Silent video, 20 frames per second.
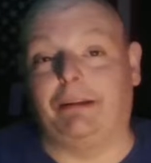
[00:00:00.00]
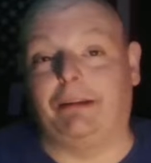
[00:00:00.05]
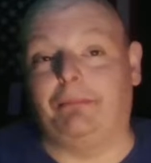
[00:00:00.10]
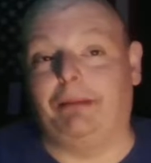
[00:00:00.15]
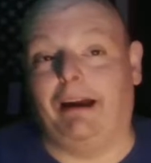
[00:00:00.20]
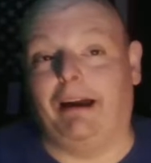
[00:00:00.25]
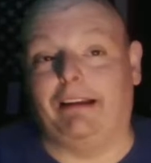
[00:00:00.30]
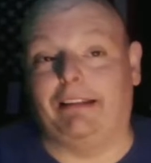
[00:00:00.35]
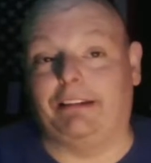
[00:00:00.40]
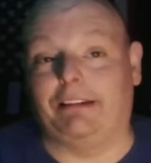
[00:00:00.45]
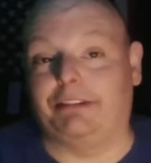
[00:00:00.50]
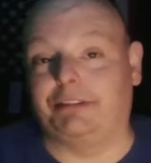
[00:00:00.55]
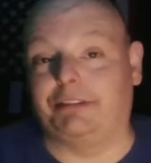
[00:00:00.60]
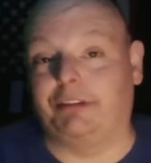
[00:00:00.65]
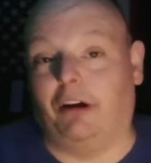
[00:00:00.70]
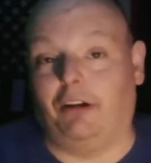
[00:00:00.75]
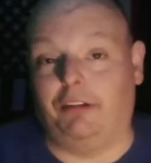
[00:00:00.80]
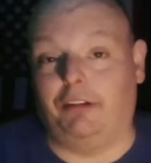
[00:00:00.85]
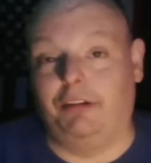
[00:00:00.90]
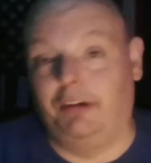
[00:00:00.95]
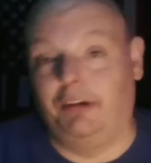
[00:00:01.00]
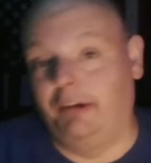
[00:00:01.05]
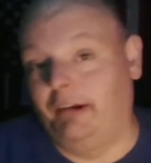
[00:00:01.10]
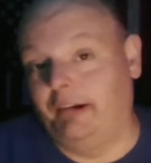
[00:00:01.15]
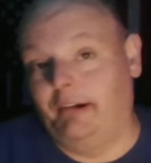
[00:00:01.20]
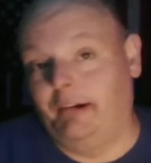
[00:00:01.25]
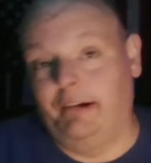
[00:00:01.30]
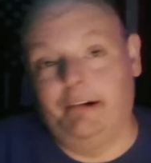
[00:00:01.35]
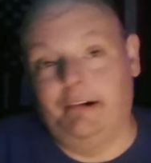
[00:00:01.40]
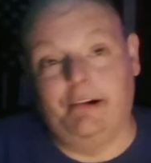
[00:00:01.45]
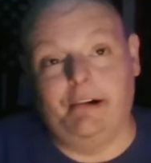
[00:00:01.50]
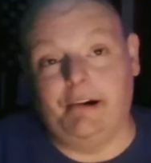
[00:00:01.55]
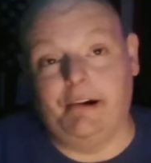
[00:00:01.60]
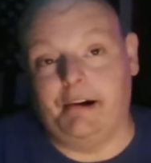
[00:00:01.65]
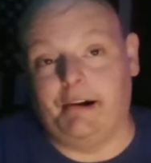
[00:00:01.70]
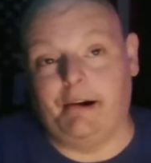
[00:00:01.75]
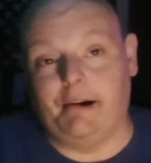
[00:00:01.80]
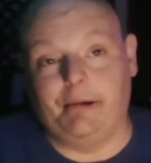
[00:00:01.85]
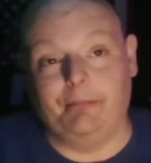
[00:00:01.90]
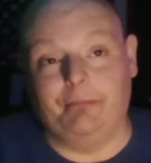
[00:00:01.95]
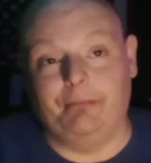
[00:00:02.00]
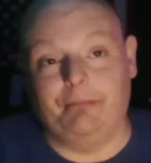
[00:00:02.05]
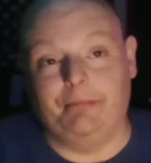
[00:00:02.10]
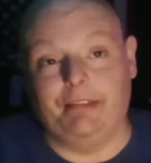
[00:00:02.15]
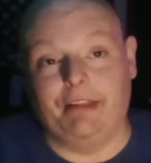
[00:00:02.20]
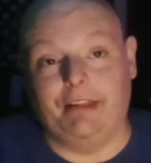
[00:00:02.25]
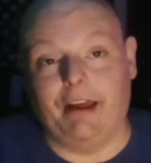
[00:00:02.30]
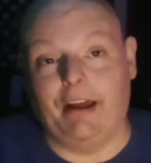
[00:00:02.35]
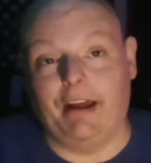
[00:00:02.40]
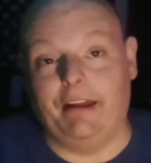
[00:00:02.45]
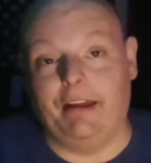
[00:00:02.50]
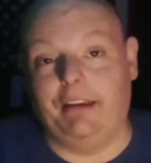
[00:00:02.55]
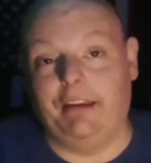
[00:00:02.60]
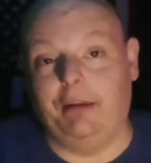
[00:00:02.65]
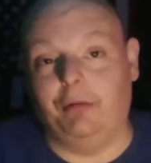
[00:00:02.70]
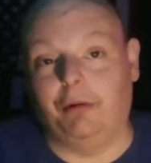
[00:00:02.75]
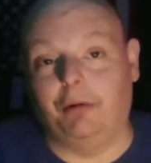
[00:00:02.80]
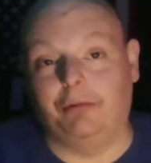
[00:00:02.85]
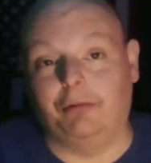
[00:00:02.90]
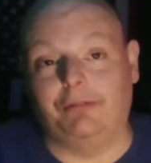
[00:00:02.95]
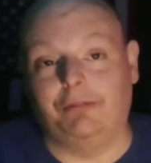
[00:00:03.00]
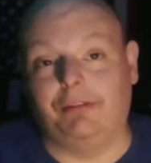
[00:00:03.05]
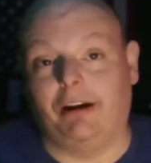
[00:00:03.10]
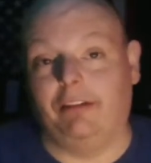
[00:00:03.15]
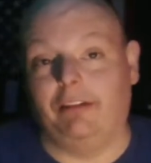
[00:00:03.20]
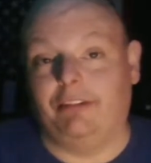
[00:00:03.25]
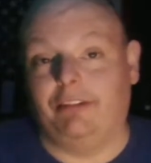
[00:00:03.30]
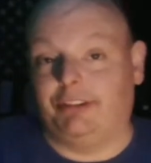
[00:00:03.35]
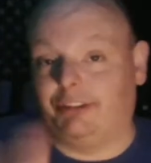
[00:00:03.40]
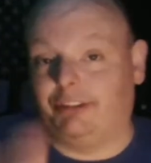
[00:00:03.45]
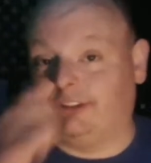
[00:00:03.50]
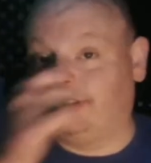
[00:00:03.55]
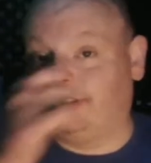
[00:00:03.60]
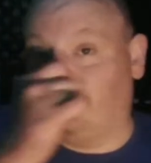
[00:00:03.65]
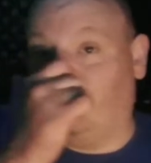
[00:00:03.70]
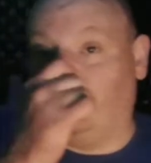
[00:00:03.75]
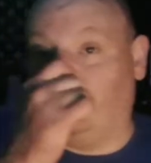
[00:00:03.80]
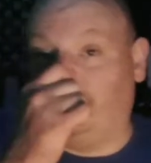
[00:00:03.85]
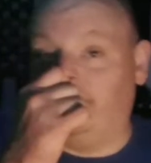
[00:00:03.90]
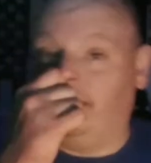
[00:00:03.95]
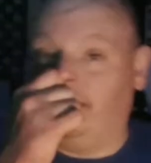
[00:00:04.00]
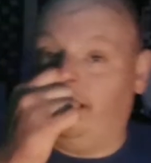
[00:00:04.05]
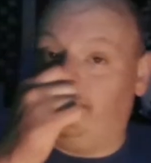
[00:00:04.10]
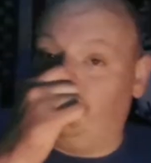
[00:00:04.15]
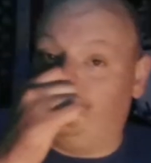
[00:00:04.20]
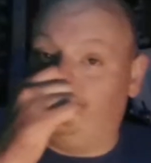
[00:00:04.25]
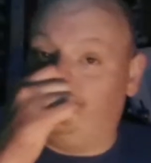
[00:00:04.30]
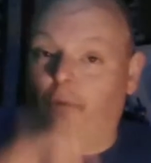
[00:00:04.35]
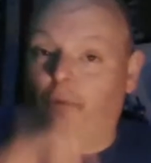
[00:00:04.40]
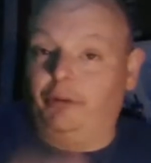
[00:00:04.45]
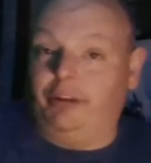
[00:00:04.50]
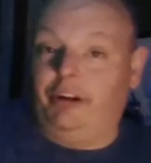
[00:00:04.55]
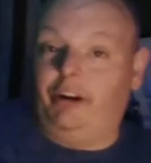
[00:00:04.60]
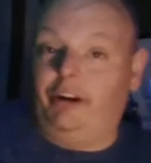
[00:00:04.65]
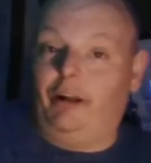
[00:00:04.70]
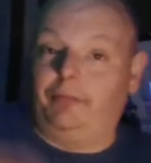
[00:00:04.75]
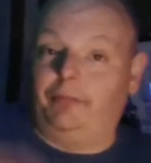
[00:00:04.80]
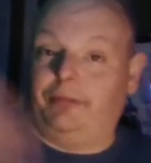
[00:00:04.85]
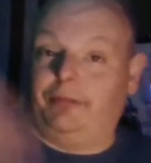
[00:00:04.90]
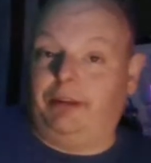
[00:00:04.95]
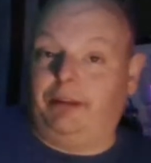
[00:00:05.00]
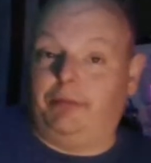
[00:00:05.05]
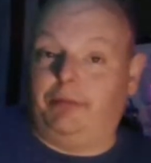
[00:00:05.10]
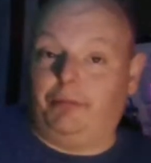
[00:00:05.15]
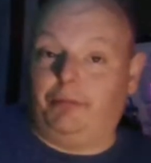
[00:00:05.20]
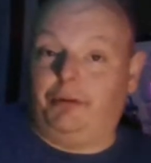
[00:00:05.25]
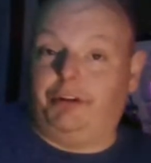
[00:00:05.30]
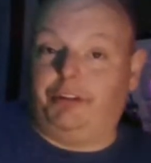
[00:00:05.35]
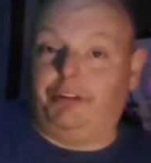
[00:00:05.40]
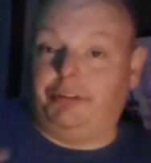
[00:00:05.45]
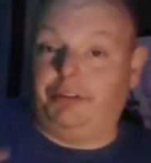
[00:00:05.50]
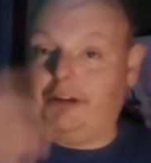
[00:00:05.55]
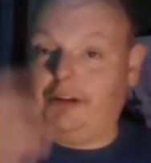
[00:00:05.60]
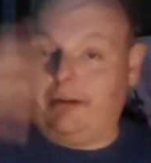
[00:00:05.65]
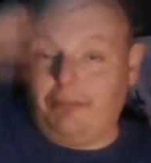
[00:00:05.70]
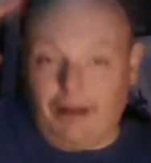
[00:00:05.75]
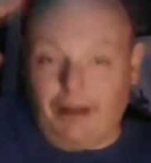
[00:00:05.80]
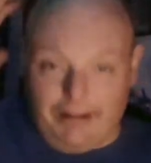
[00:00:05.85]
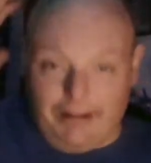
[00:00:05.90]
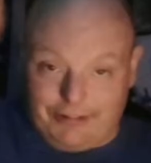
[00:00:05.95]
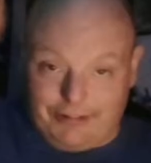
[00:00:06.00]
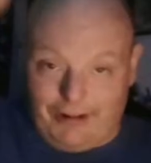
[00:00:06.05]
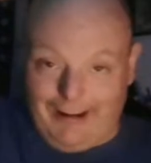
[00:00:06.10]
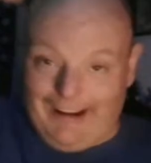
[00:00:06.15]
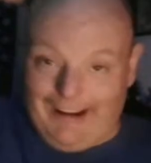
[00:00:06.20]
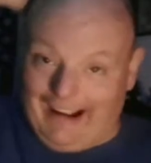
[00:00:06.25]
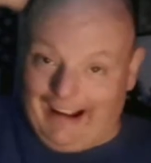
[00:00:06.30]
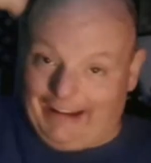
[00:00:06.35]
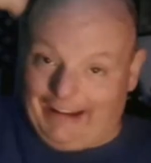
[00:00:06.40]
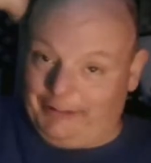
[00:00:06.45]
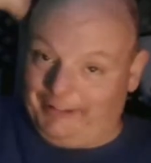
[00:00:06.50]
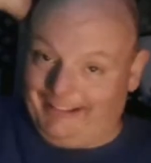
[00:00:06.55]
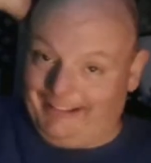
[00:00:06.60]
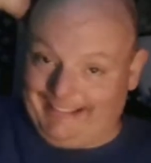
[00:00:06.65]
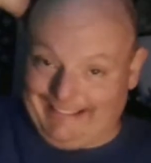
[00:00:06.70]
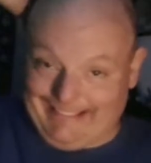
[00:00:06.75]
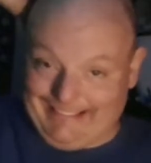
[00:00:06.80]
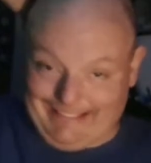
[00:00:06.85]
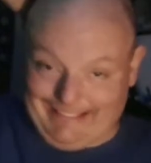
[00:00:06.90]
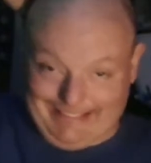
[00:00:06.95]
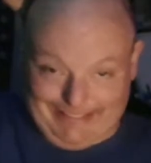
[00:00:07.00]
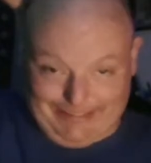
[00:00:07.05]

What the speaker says: a bag that's stalled. That E115 is just stalled. I folded it up to keep the moisture, and I might try hydrating it